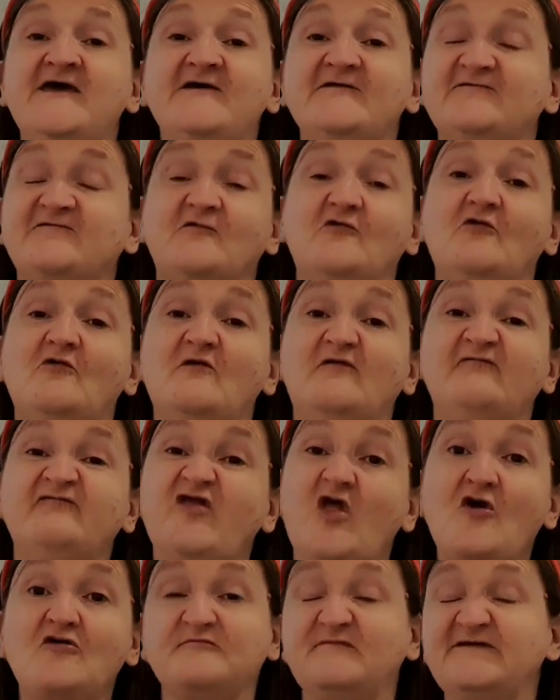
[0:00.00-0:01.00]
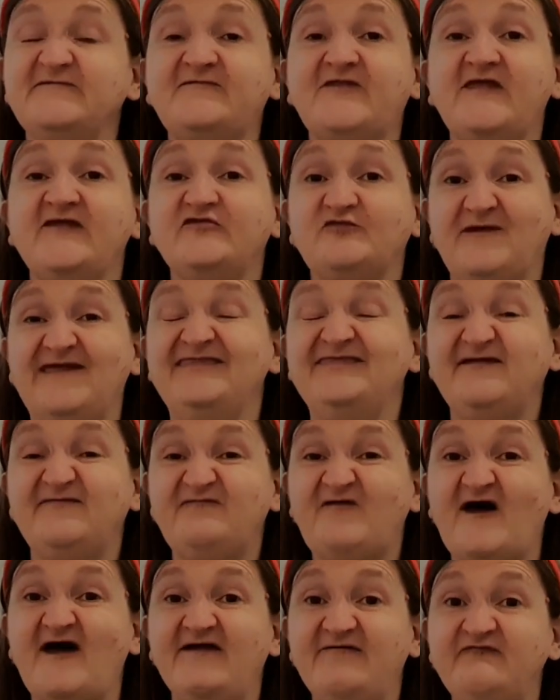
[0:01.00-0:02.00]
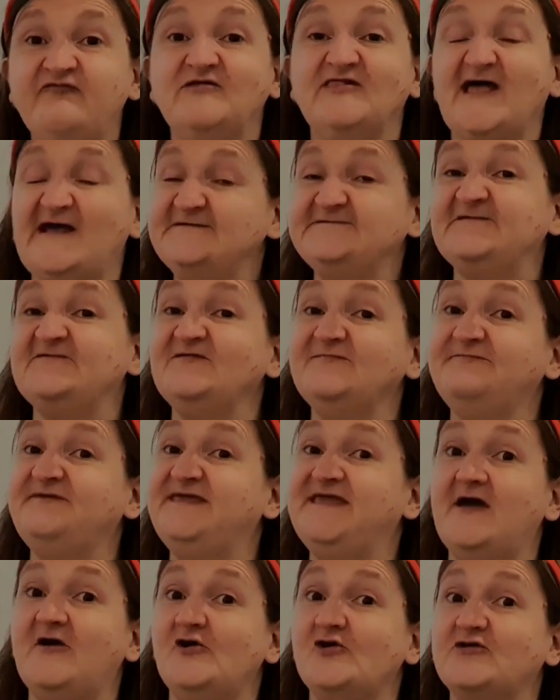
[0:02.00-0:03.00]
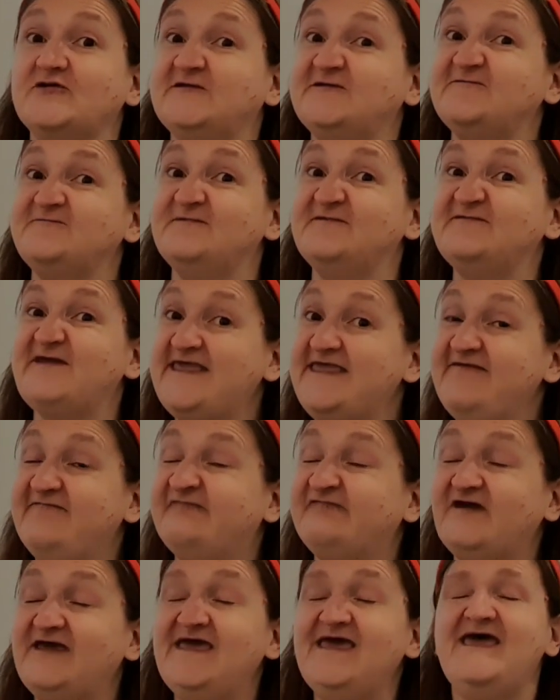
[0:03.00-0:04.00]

So Vlogmas Day 25 will actually be our Christmas Eve.